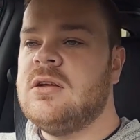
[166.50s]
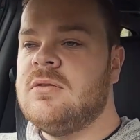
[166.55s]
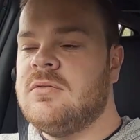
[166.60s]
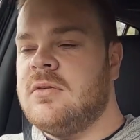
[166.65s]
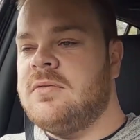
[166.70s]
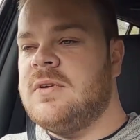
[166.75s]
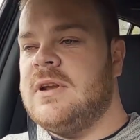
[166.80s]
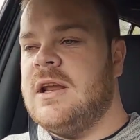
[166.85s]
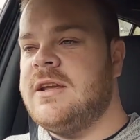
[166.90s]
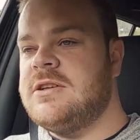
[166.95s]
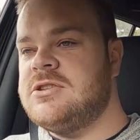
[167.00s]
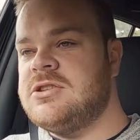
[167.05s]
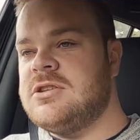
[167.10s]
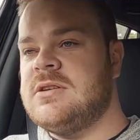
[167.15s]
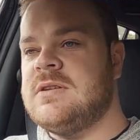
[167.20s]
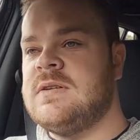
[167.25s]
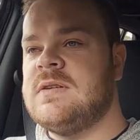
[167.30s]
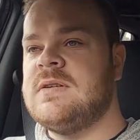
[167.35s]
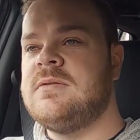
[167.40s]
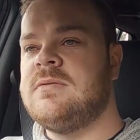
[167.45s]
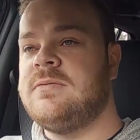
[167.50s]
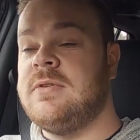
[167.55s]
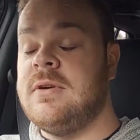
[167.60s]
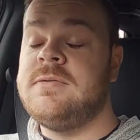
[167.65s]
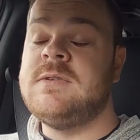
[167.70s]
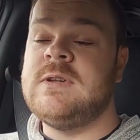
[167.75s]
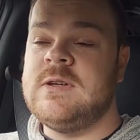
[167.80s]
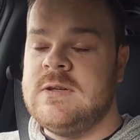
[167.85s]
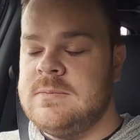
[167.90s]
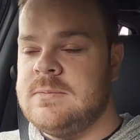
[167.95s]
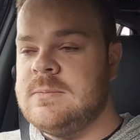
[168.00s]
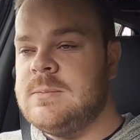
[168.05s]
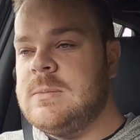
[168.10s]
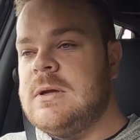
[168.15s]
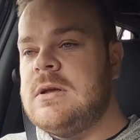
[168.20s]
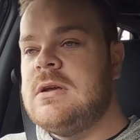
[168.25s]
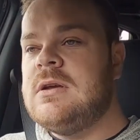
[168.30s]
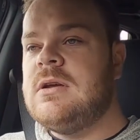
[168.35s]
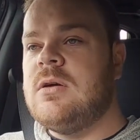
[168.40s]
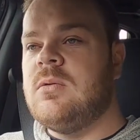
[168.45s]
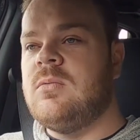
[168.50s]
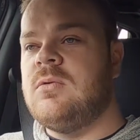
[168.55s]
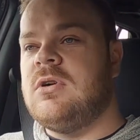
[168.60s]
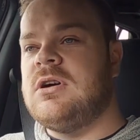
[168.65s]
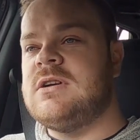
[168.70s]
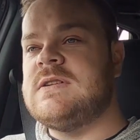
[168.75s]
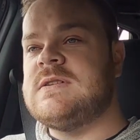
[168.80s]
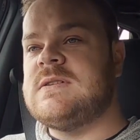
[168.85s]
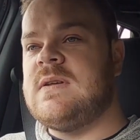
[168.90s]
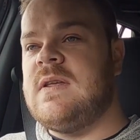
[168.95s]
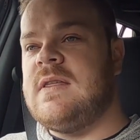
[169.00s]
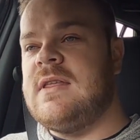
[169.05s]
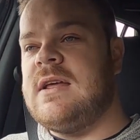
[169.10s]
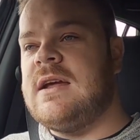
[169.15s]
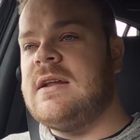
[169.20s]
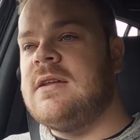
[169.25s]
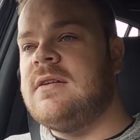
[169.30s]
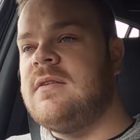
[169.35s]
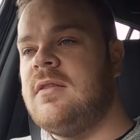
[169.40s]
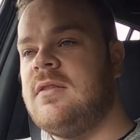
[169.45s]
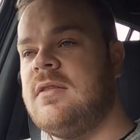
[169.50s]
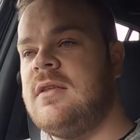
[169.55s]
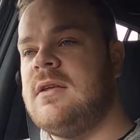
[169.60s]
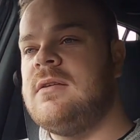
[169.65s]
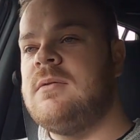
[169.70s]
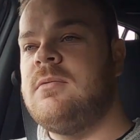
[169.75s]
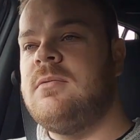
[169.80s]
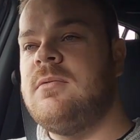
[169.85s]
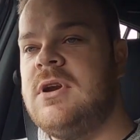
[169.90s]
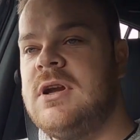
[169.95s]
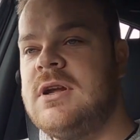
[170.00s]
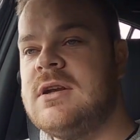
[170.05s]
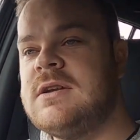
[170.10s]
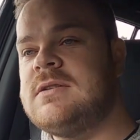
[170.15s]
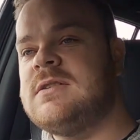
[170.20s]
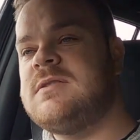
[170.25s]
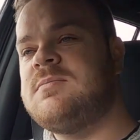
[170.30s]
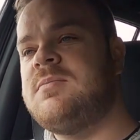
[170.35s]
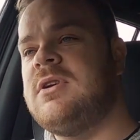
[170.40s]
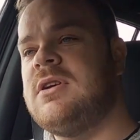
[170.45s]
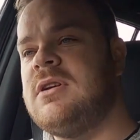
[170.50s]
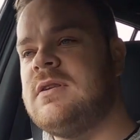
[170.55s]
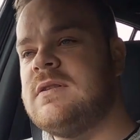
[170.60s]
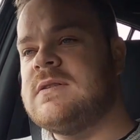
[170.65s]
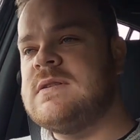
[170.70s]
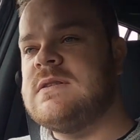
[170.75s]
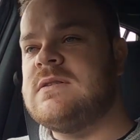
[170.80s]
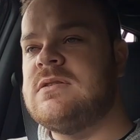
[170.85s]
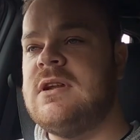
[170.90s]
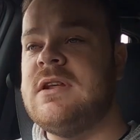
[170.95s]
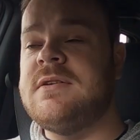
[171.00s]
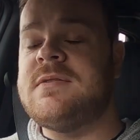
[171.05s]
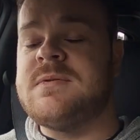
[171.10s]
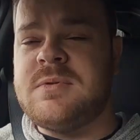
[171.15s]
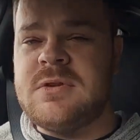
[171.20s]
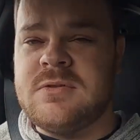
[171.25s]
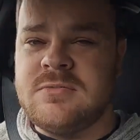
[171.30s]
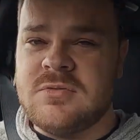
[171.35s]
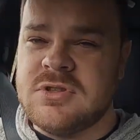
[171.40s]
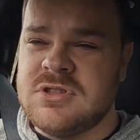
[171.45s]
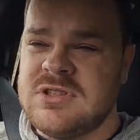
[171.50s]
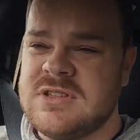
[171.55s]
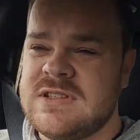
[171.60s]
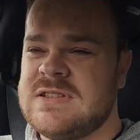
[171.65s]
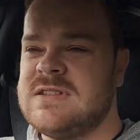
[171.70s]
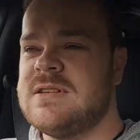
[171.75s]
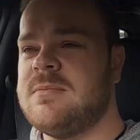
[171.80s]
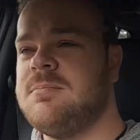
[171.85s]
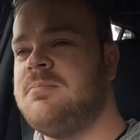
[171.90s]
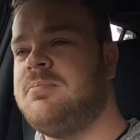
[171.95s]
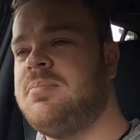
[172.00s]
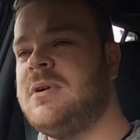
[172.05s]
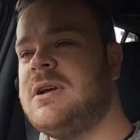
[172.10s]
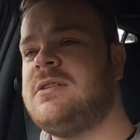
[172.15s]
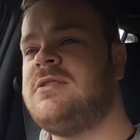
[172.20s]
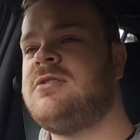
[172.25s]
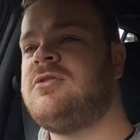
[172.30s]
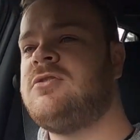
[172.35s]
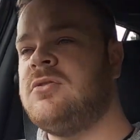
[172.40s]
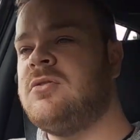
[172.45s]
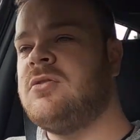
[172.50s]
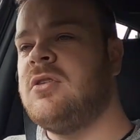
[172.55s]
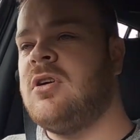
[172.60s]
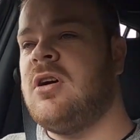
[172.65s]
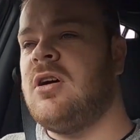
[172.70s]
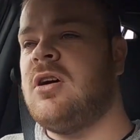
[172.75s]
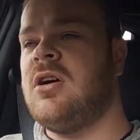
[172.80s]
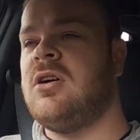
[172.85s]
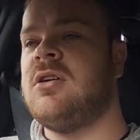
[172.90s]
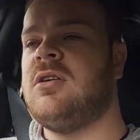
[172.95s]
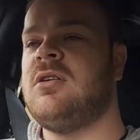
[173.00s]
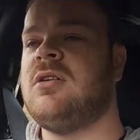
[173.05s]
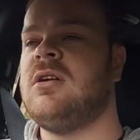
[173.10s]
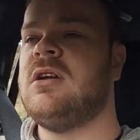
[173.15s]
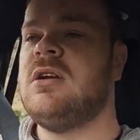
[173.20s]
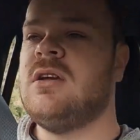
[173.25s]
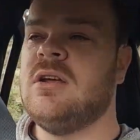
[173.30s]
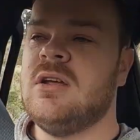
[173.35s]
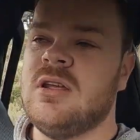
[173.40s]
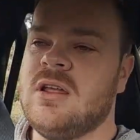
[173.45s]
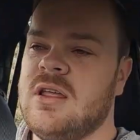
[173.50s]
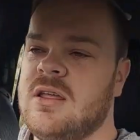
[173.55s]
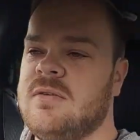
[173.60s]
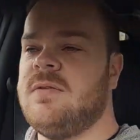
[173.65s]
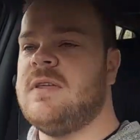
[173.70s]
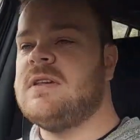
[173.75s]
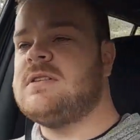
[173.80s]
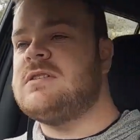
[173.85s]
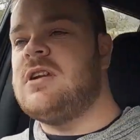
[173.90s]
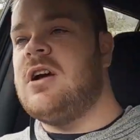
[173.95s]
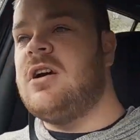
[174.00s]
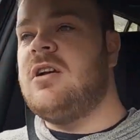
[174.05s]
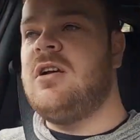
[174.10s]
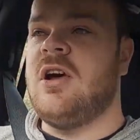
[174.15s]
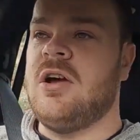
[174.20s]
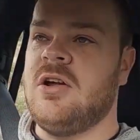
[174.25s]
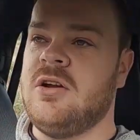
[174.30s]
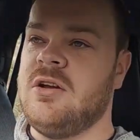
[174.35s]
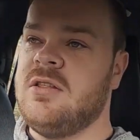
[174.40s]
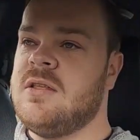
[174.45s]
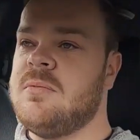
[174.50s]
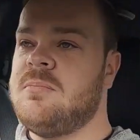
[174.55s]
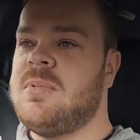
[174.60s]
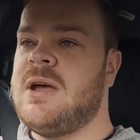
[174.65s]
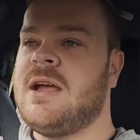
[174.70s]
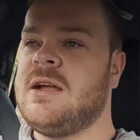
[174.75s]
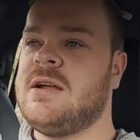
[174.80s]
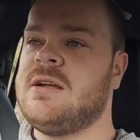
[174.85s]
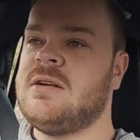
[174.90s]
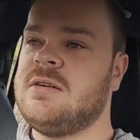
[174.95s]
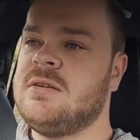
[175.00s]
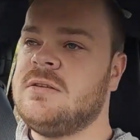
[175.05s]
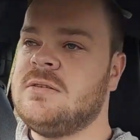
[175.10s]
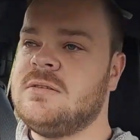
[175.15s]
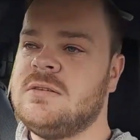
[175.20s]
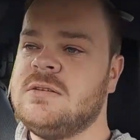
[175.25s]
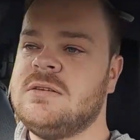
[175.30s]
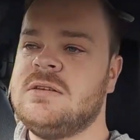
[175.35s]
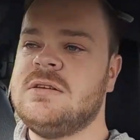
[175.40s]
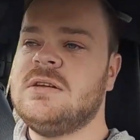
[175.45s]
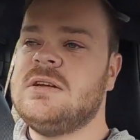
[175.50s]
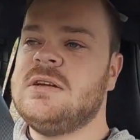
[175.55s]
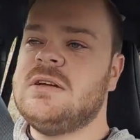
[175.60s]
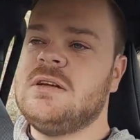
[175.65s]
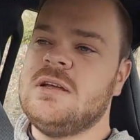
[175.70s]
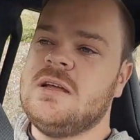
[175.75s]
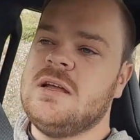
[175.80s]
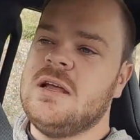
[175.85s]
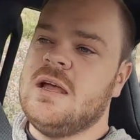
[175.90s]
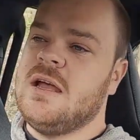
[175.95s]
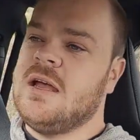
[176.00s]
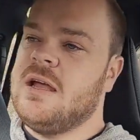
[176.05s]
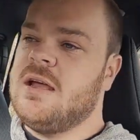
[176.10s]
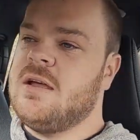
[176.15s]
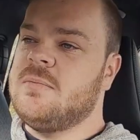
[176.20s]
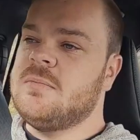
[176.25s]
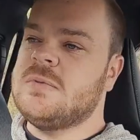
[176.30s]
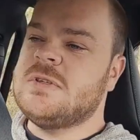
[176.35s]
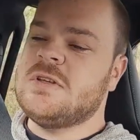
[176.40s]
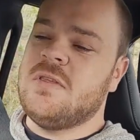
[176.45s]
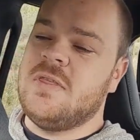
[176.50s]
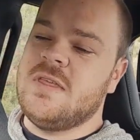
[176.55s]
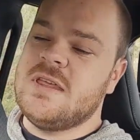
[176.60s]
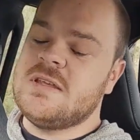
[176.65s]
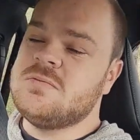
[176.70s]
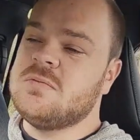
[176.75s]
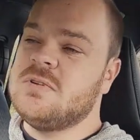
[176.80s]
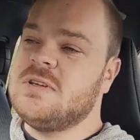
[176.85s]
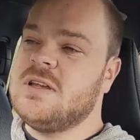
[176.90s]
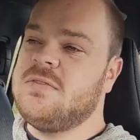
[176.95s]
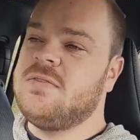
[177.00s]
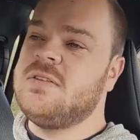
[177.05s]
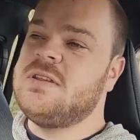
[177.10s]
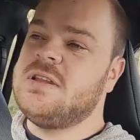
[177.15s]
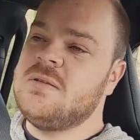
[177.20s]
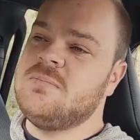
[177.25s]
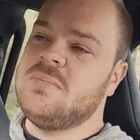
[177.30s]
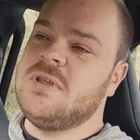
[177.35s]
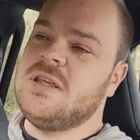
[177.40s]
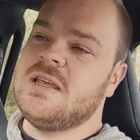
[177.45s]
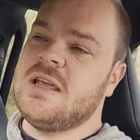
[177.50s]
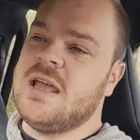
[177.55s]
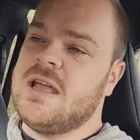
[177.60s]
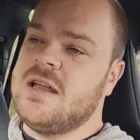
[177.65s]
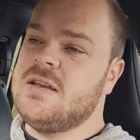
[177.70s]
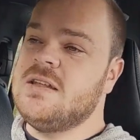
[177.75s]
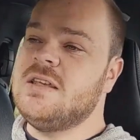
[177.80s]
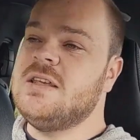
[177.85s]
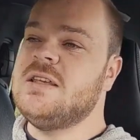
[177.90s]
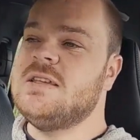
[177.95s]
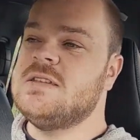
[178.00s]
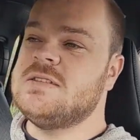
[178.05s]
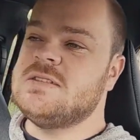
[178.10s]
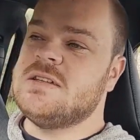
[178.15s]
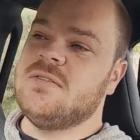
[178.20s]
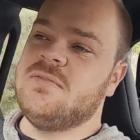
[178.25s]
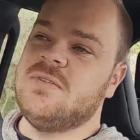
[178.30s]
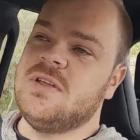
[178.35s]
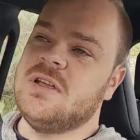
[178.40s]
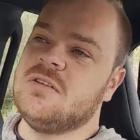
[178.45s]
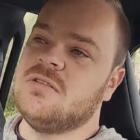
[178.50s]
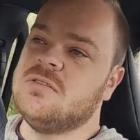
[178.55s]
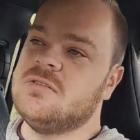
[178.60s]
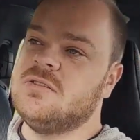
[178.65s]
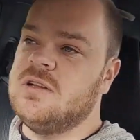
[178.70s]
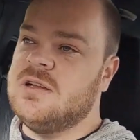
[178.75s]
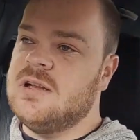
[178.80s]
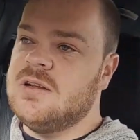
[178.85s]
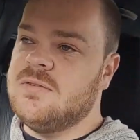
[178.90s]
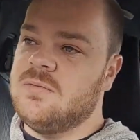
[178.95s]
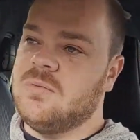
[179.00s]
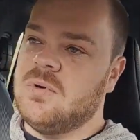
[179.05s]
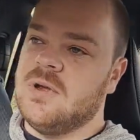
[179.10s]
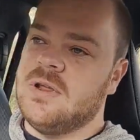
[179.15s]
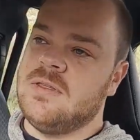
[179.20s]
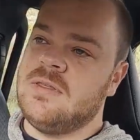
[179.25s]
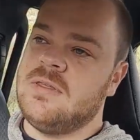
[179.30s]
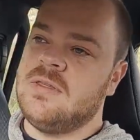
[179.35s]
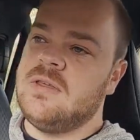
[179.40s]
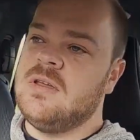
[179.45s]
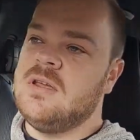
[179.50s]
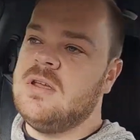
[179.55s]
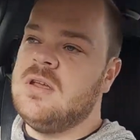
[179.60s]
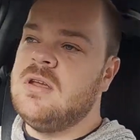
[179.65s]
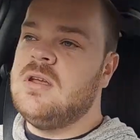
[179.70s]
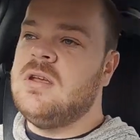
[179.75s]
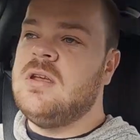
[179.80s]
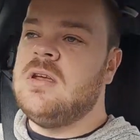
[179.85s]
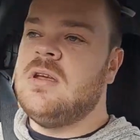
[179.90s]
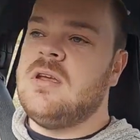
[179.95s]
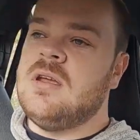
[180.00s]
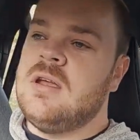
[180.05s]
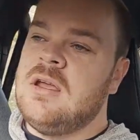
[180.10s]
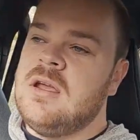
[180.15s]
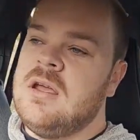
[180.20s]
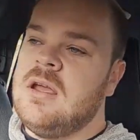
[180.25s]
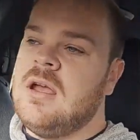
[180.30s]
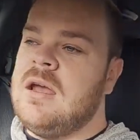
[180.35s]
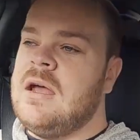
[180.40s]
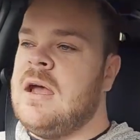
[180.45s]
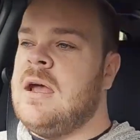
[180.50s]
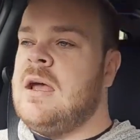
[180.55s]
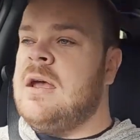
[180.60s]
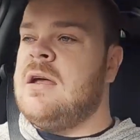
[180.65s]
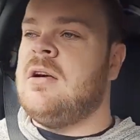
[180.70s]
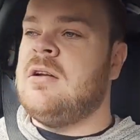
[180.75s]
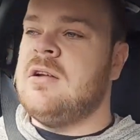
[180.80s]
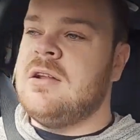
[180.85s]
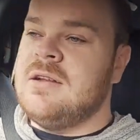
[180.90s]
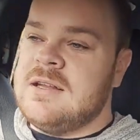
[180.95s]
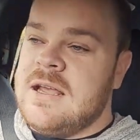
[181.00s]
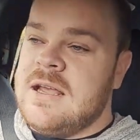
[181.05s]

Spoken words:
Legend 50, was that the rear leaf springs were just a bit too hard if there's no load in the back. So this will definitely be an easier vehicle to live with on a